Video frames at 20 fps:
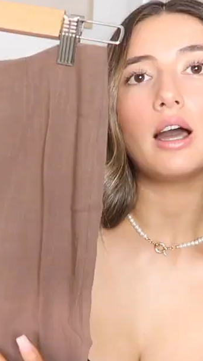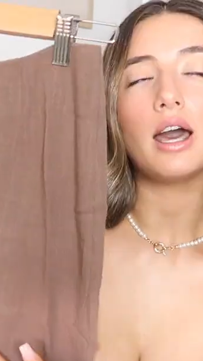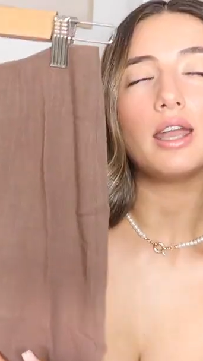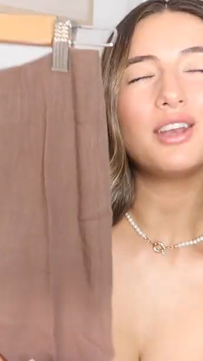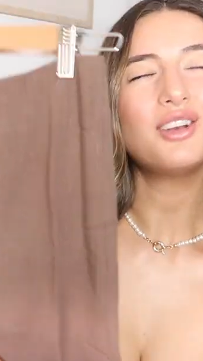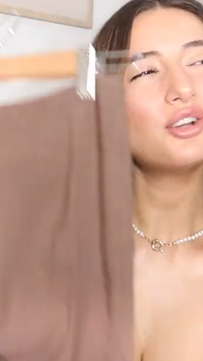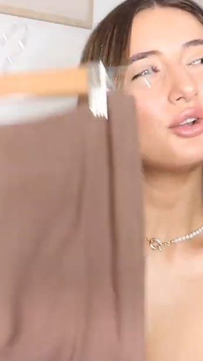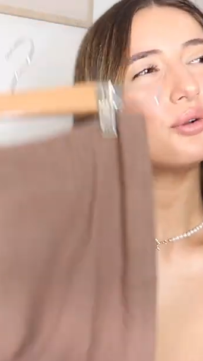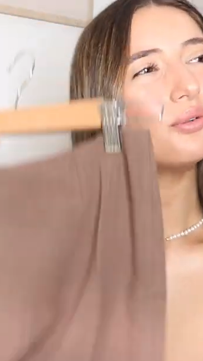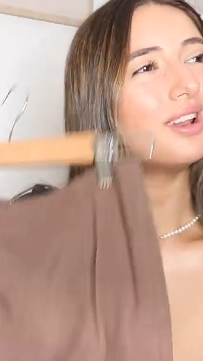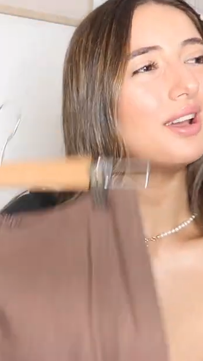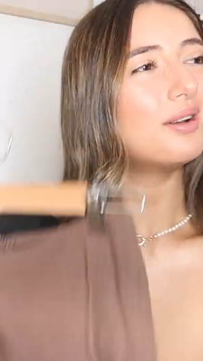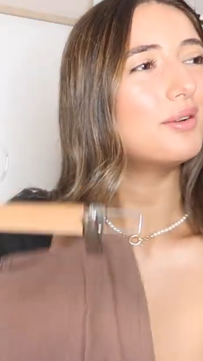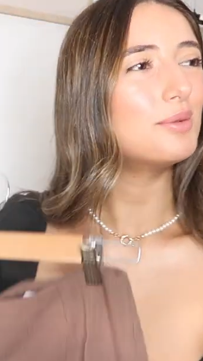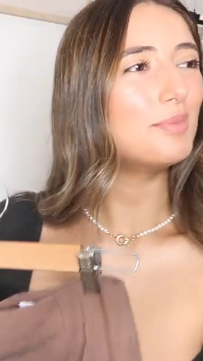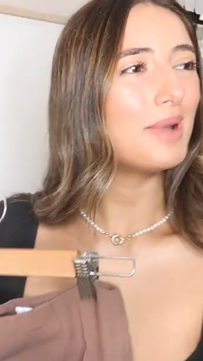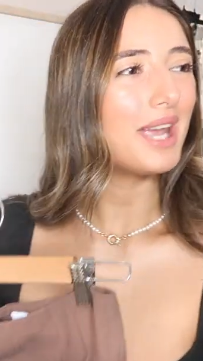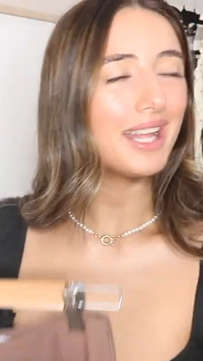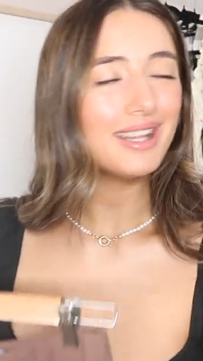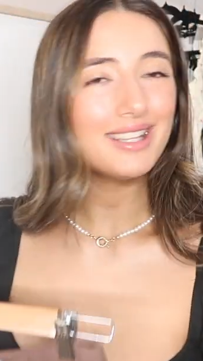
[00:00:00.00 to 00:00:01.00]
I don't know what I
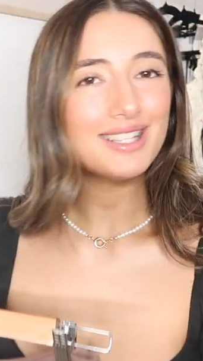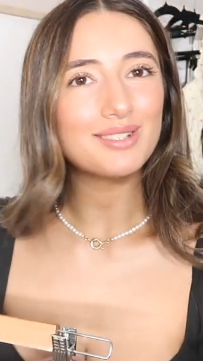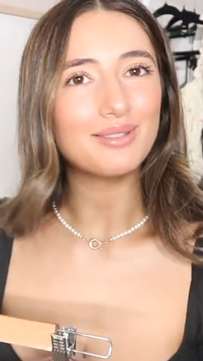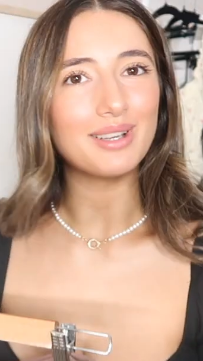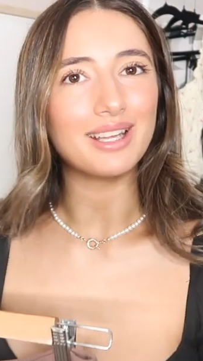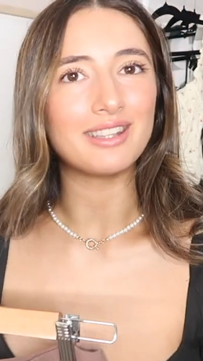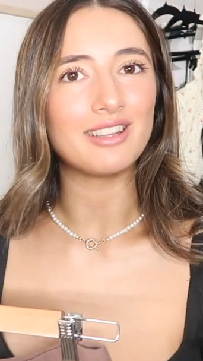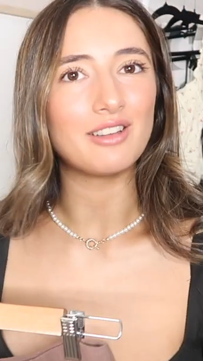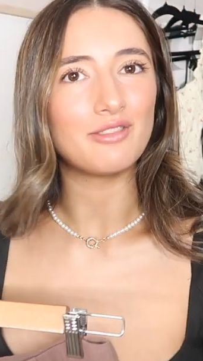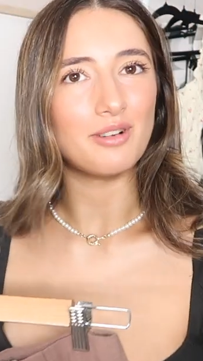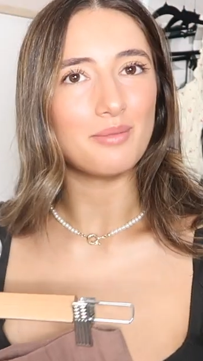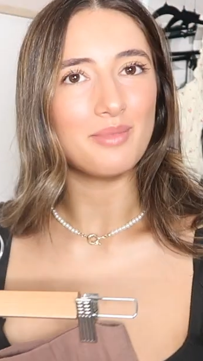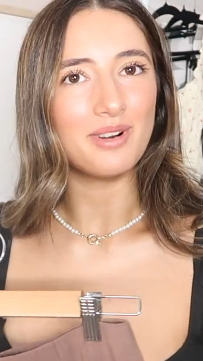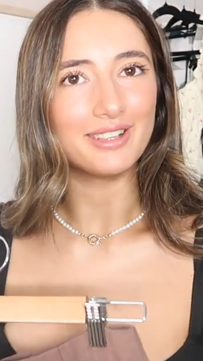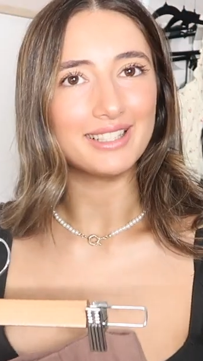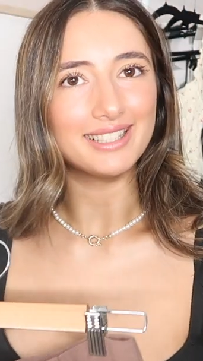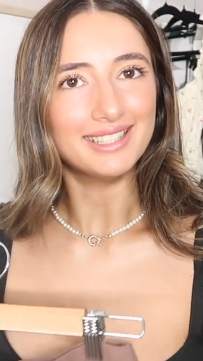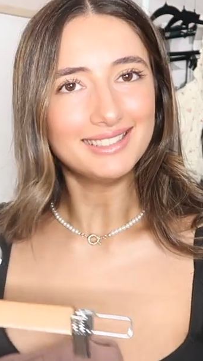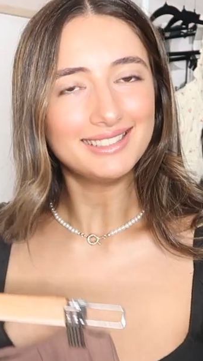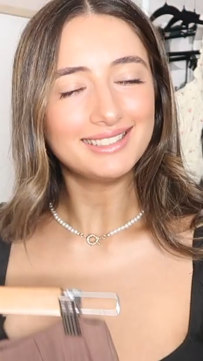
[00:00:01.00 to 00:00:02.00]
would pair this with, if I'm
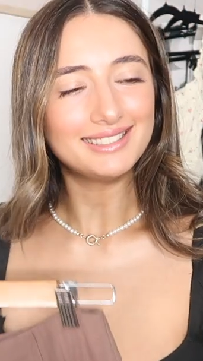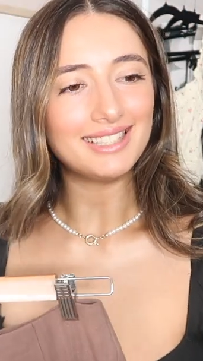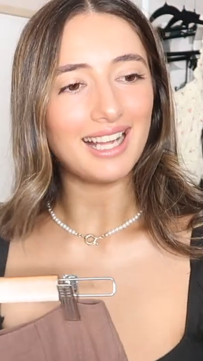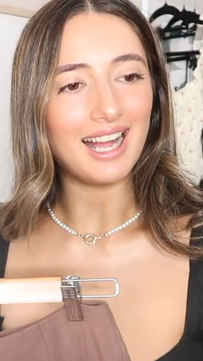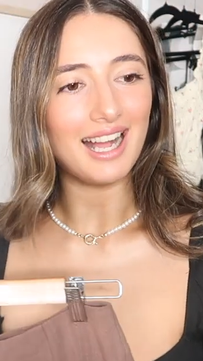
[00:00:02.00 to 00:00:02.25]
honest.